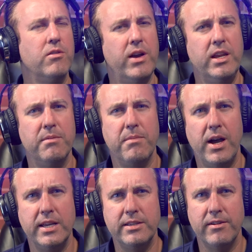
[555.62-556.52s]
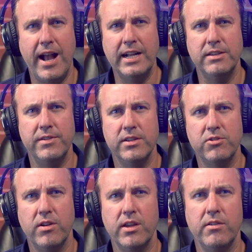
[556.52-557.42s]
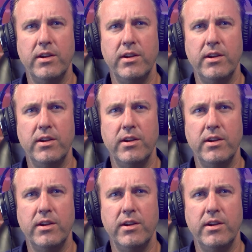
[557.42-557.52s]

uranium mines are active in Australia